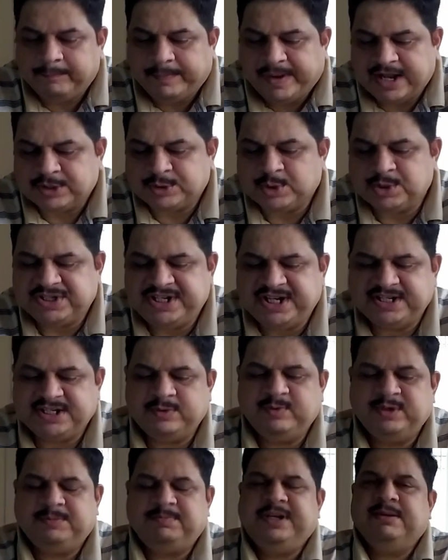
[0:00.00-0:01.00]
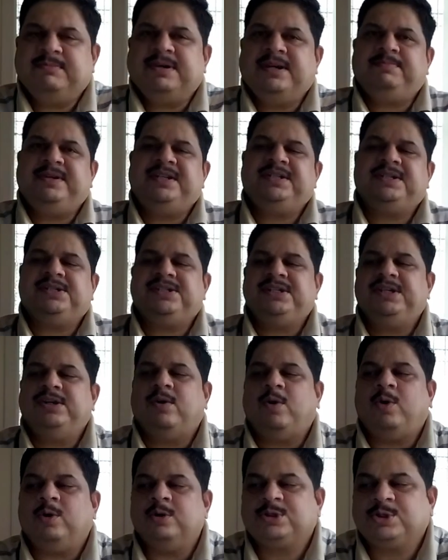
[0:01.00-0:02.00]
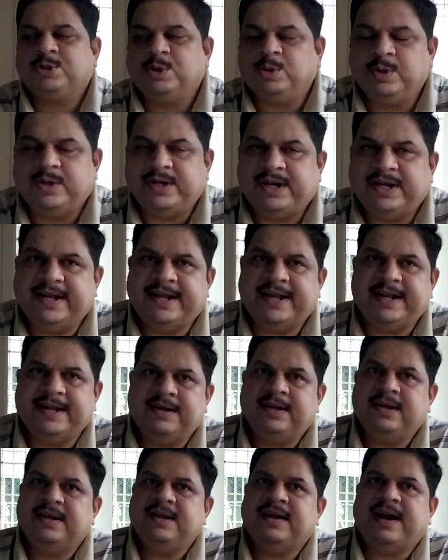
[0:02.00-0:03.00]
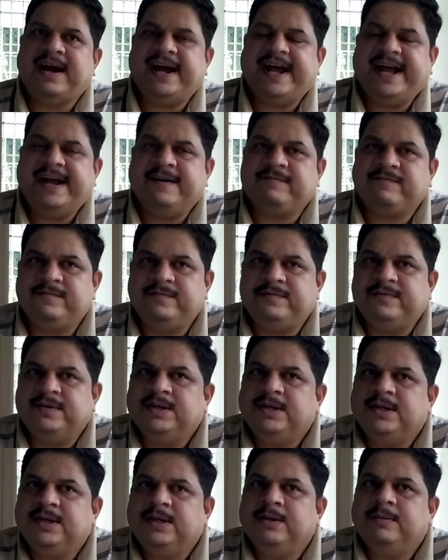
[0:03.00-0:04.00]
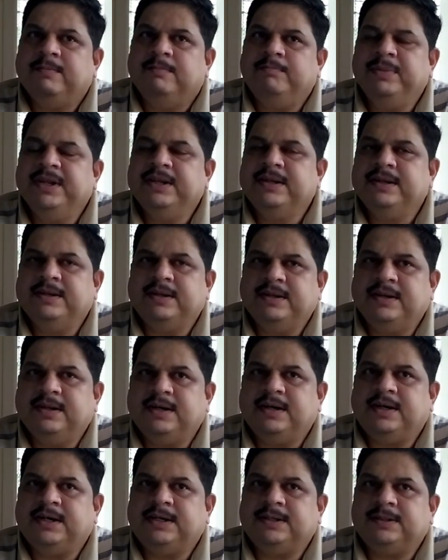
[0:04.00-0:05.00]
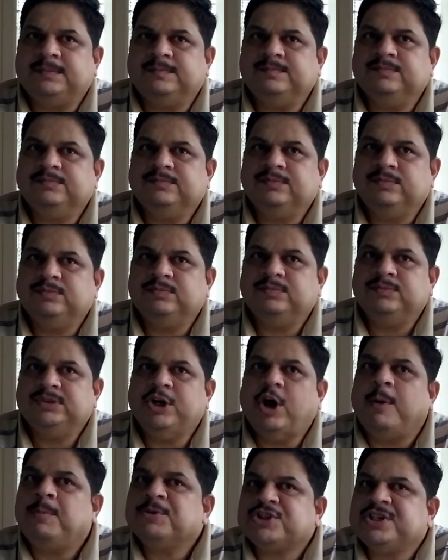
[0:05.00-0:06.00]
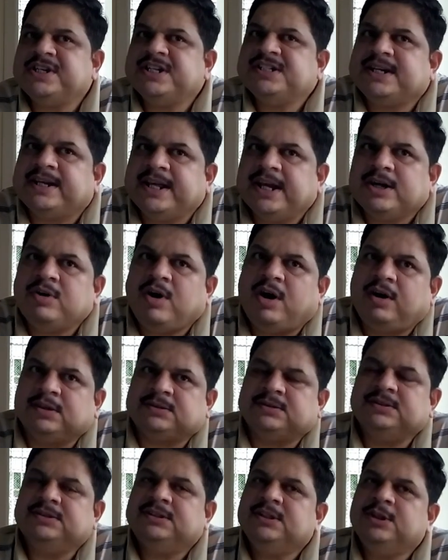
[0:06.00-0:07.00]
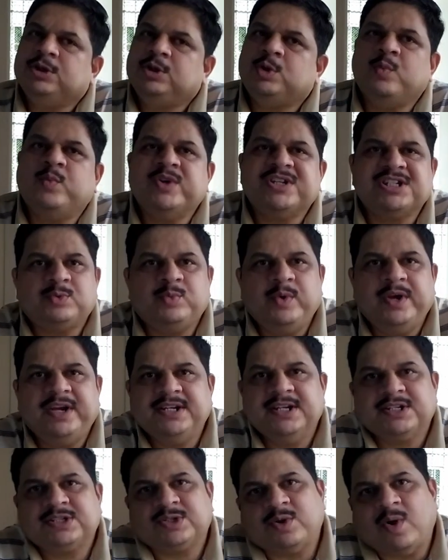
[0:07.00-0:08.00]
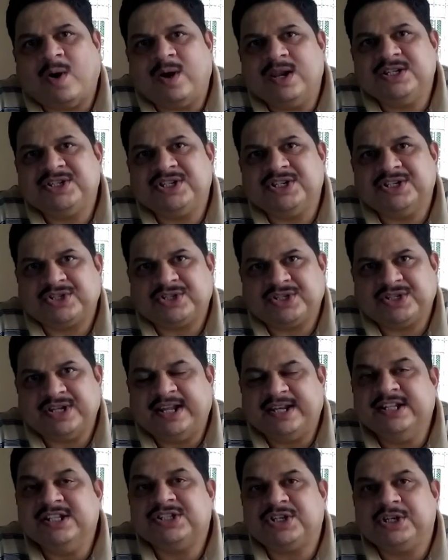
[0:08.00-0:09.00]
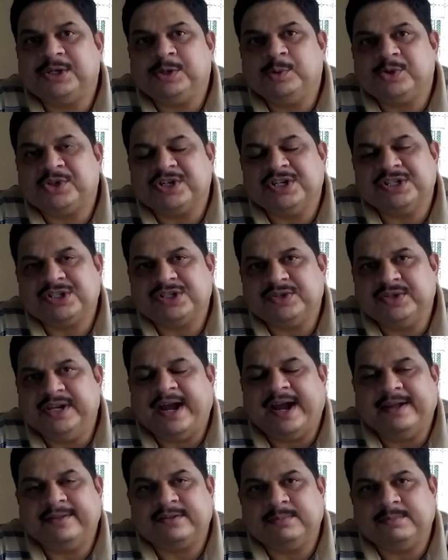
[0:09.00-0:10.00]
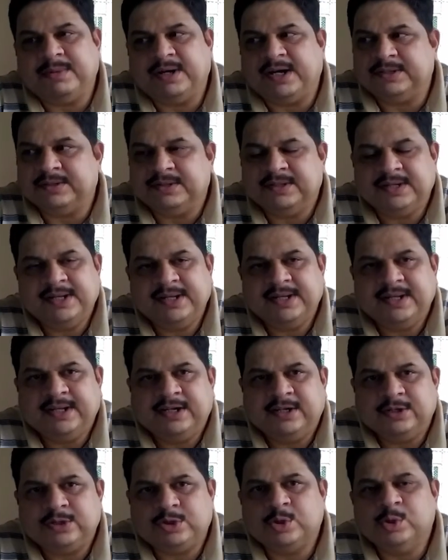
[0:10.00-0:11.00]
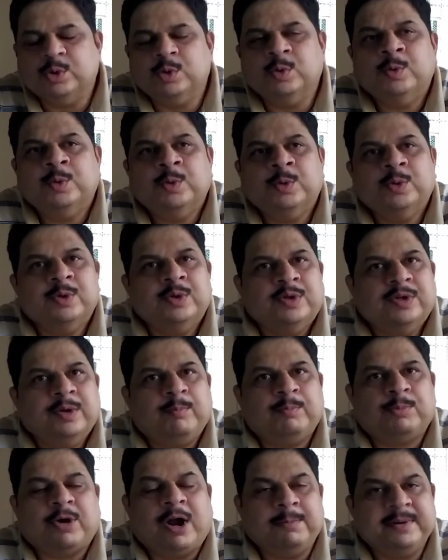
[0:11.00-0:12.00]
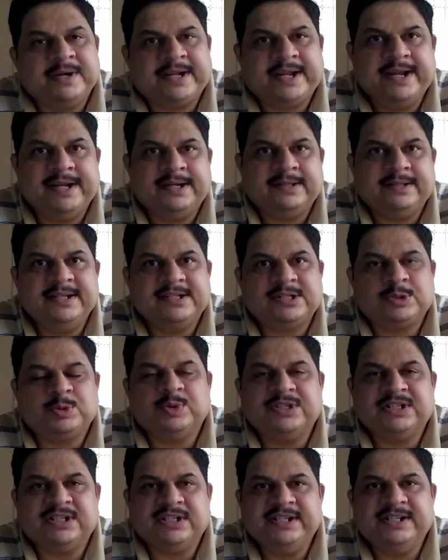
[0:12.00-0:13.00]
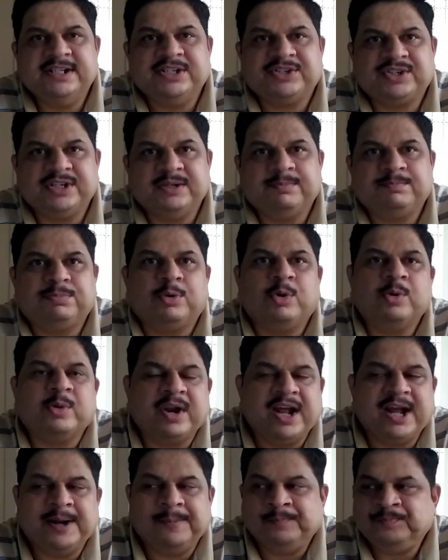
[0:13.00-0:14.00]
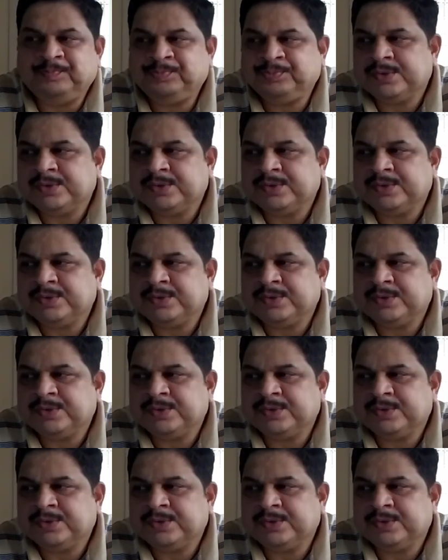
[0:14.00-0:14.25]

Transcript: Associated with PMIPCC also, I have been the opportunities that I got to visit various colleges and institutions in Hyderabad to propagate the student leadership program.